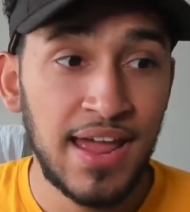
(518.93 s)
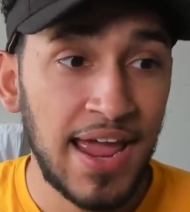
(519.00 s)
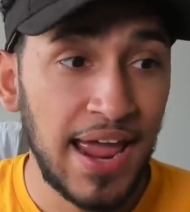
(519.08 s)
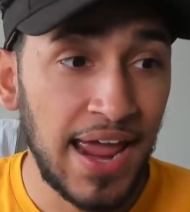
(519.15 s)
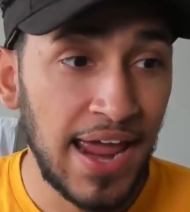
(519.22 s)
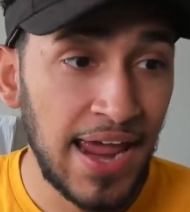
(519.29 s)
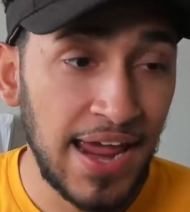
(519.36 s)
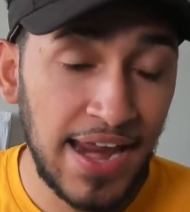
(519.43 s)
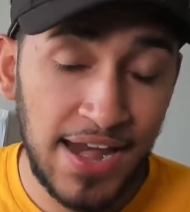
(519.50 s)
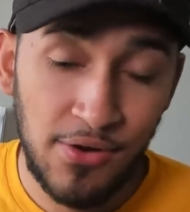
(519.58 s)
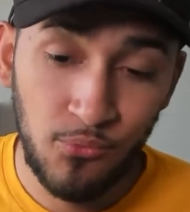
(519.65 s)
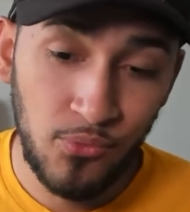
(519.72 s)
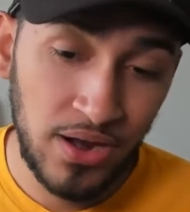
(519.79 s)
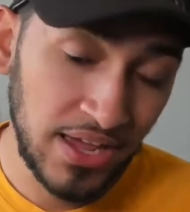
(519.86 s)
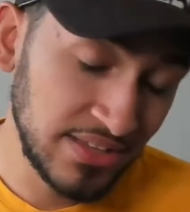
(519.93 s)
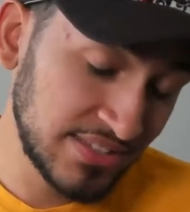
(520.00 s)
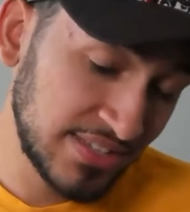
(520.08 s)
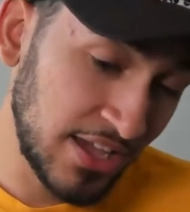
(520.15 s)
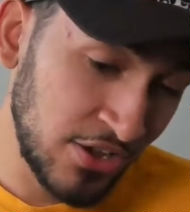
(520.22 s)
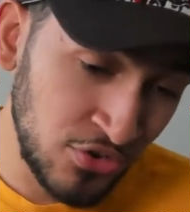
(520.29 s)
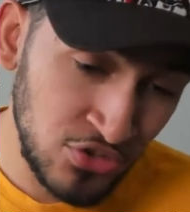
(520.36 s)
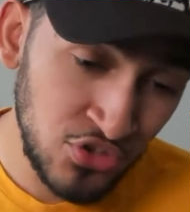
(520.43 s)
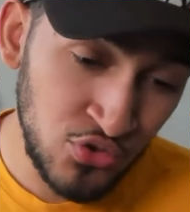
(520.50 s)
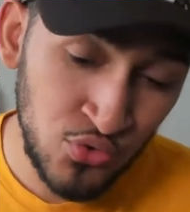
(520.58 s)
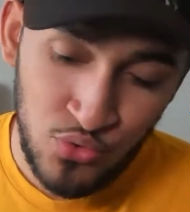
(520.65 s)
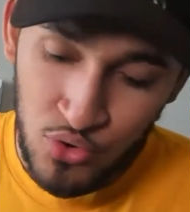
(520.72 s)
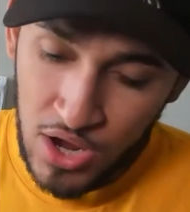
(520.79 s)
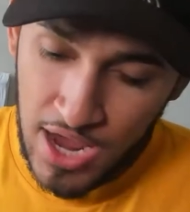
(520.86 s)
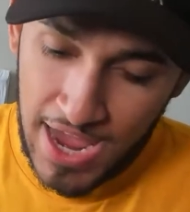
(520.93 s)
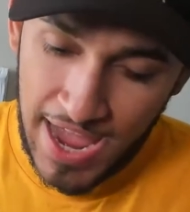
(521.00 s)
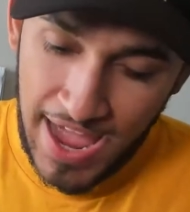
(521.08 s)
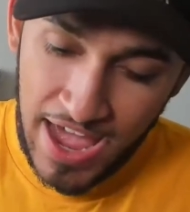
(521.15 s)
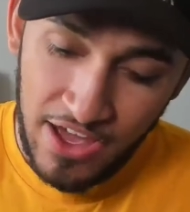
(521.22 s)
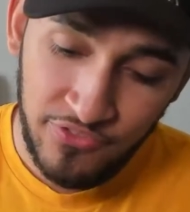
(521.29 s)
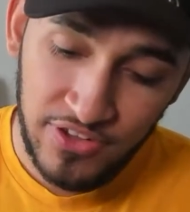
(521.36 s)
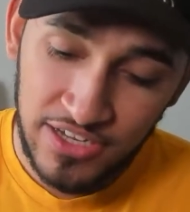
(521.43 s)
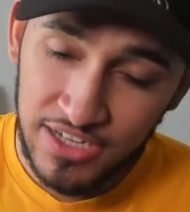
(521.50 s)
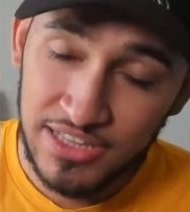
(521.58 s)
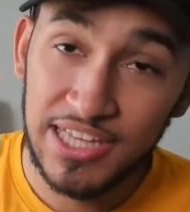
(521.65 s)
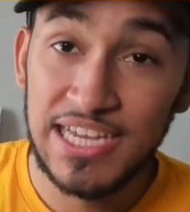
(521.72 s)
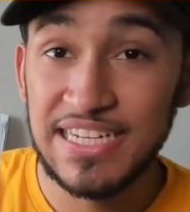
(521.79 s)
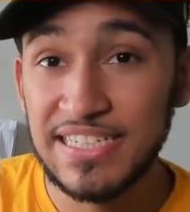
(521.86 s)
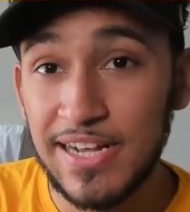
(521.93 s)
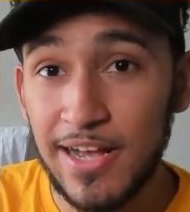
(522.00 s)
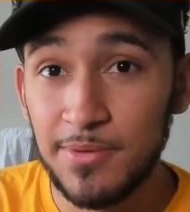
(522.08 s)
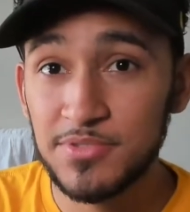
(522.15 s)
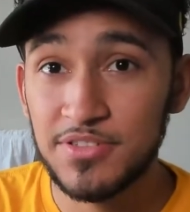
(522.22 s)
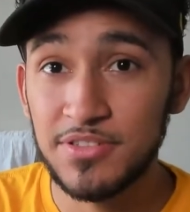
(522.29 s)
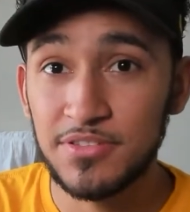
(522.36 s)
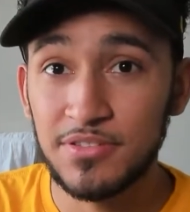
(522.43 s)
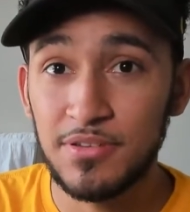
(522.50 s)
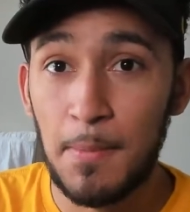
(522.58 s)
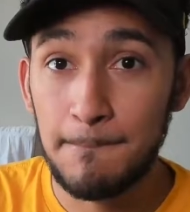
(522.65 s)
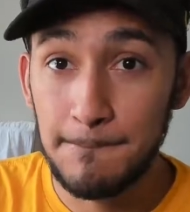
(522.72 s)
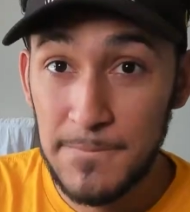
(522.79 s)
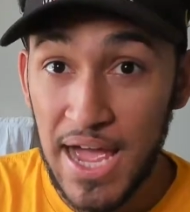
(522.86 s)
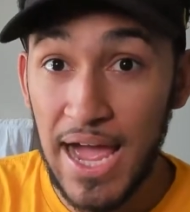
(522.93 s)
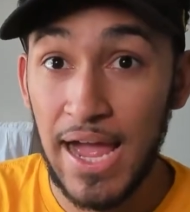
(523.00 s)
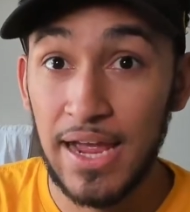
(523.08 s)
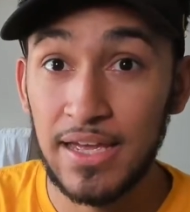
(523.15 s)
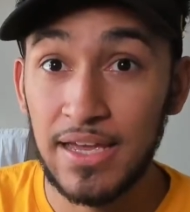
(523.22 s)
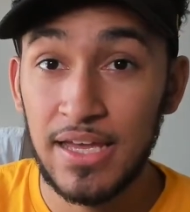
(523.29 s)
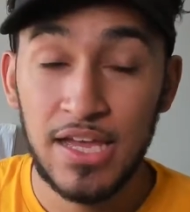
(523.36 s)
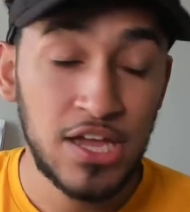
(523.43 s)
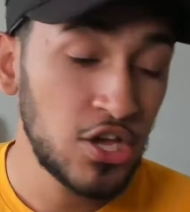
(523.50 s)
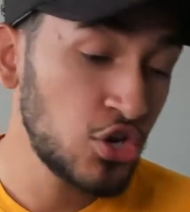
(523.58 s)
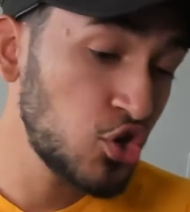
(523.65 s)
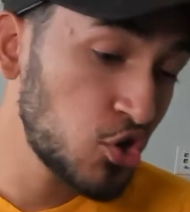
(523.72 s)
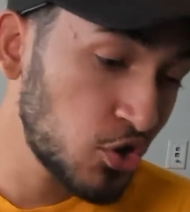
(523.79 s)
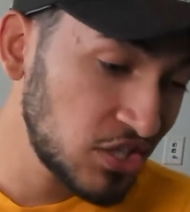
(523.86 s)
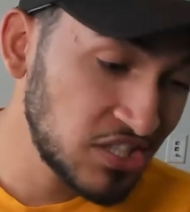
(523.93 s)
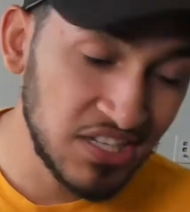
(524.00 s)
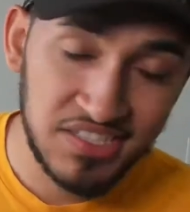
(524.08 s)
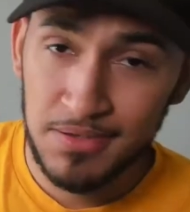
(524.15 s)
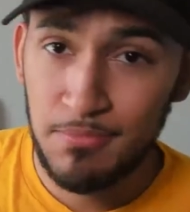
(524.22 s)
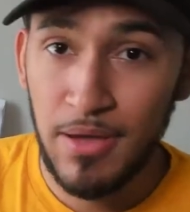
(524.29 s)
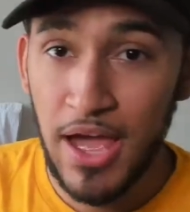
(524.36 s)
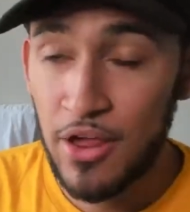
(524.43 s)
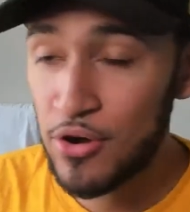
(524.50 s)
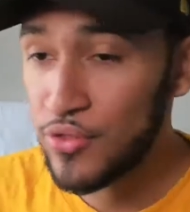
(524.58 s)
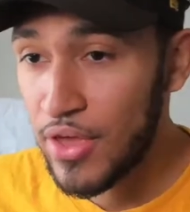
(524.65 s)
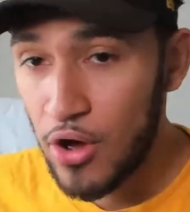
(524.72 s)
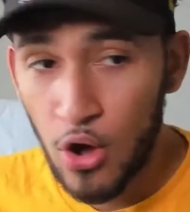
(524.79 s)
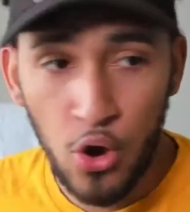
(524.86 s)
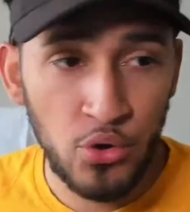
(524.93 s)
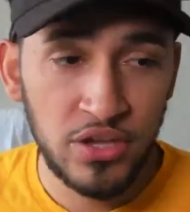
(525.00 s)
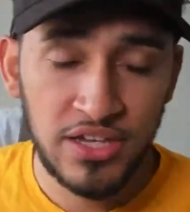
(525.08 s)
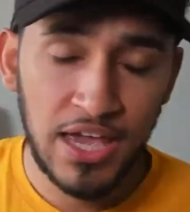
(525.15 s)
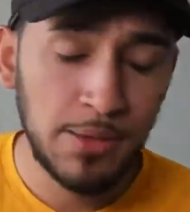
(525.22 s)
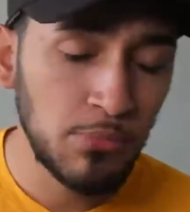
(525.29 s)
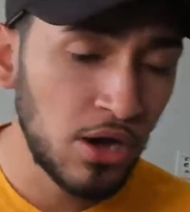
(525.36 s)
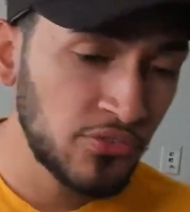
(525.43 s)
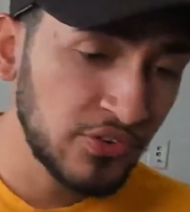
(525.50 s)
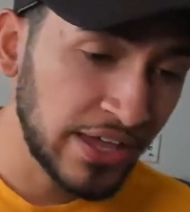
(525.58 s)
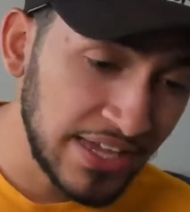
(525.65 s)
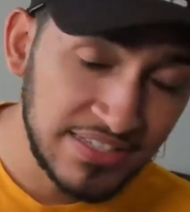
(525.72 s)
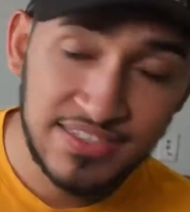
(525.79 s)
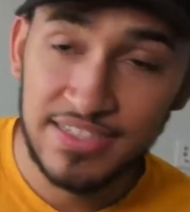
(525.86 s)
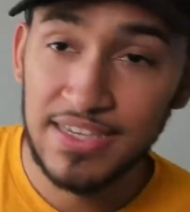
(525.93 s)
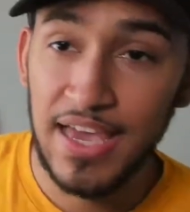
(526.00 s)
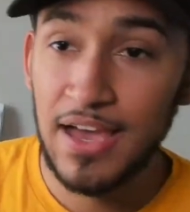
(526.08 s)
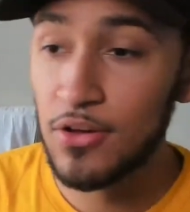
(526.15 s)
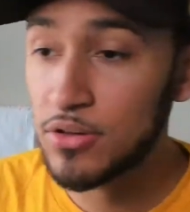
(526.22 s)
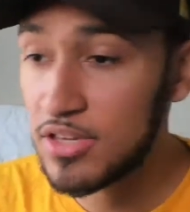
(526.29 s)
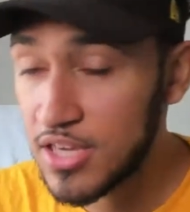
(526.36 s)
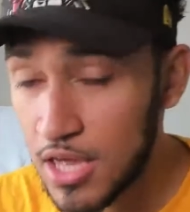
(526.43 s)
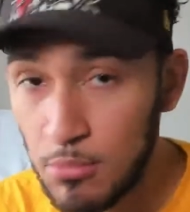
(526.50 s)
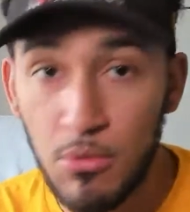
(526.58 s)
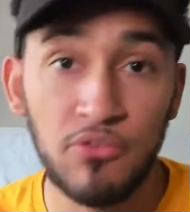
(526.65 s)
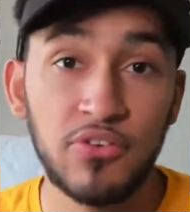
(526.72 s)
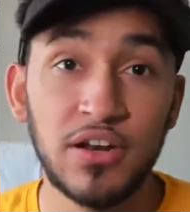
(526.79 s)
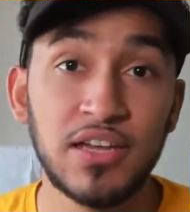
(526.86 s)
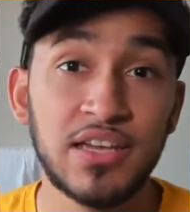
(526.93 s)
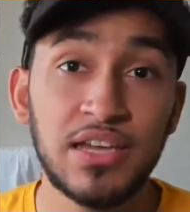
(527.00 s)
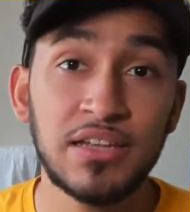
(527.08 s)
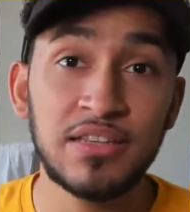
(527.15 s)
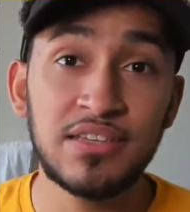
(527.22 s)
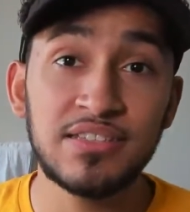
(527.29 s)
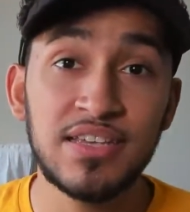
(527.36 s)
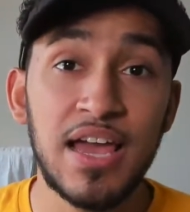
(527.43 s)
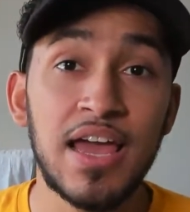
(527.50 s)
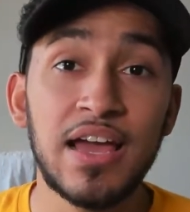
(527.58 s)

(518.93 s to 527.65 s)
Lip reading: And when I tell you, having Klay Thompson back, no, it doesn't matter that, he came off an ACL, he came off an Achilles.